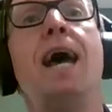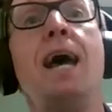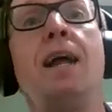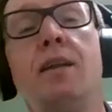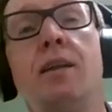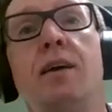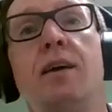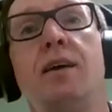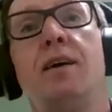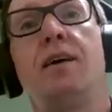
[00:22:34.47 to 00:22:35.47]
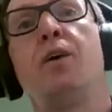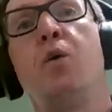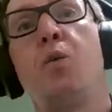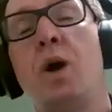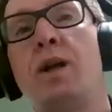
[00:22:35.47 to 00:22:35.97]
and
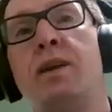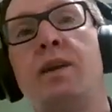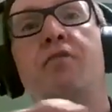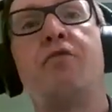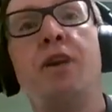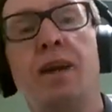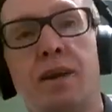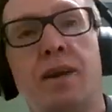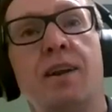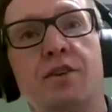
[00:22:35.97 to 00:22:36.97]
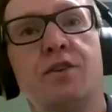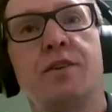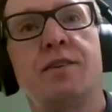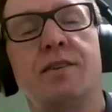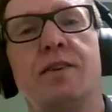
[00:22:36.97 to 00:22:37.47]
when they feel
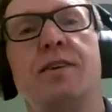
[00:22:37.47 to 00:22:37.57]
anxious,